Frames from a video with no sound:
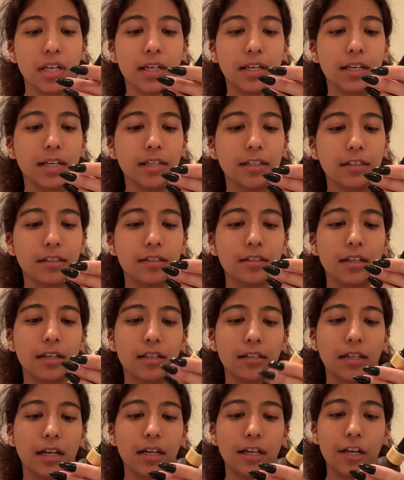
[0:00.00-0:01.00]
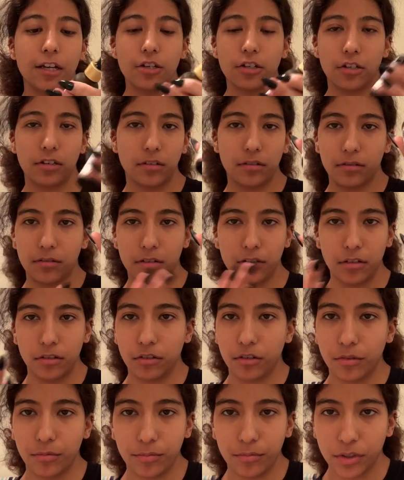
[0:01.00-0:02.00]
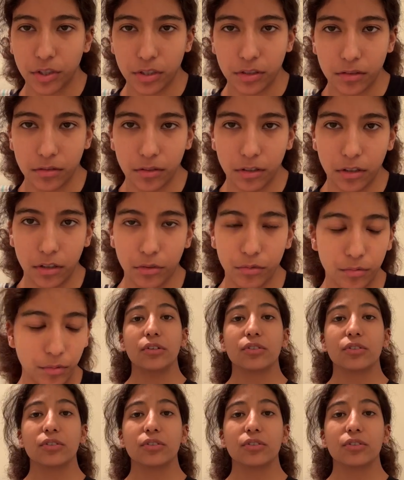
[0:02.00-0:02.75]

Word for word: and it's anti-aging serum, just, you know.